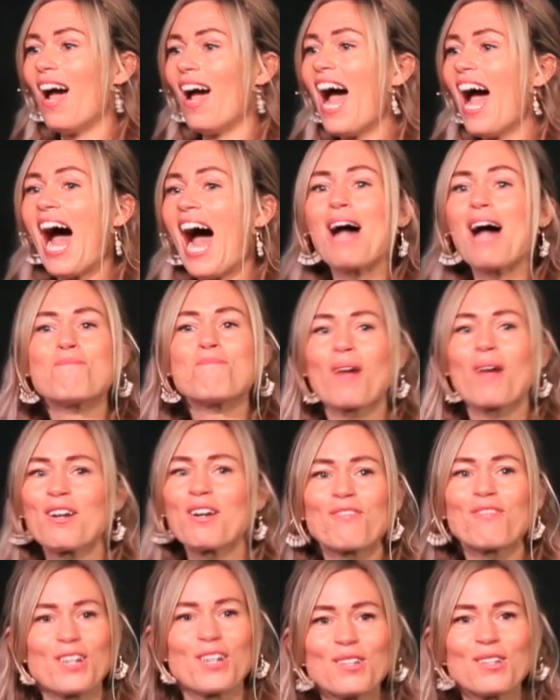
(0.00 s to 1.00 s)
I'm praying for
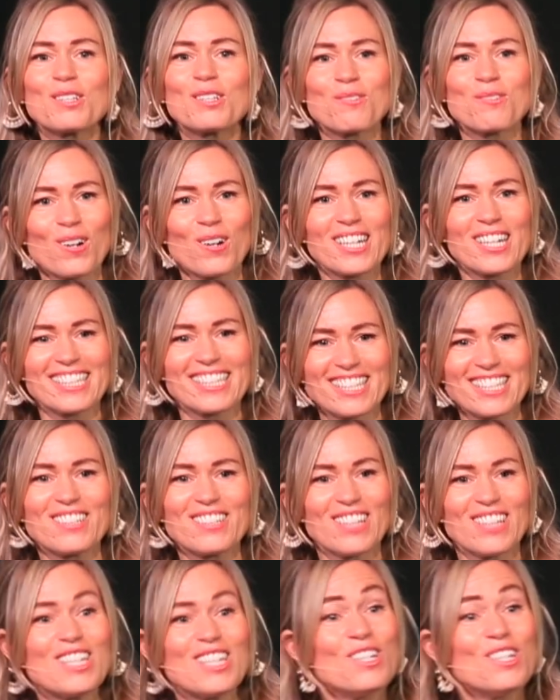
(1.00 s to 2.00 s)
you this morning, too,
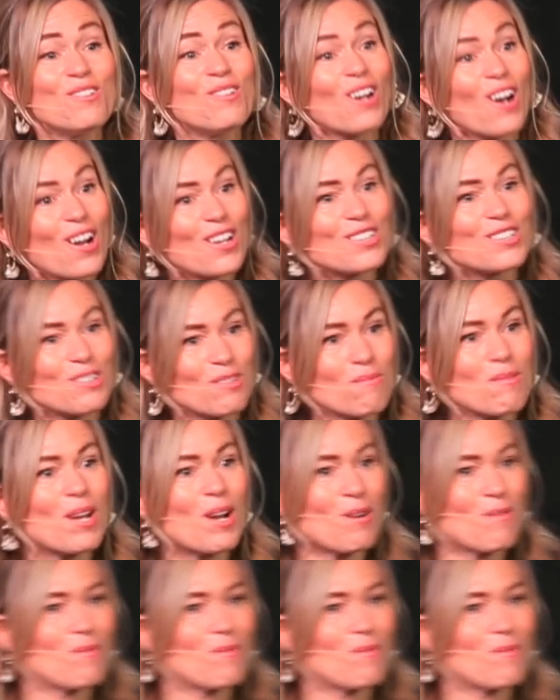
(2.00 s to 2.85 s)
that you would also be open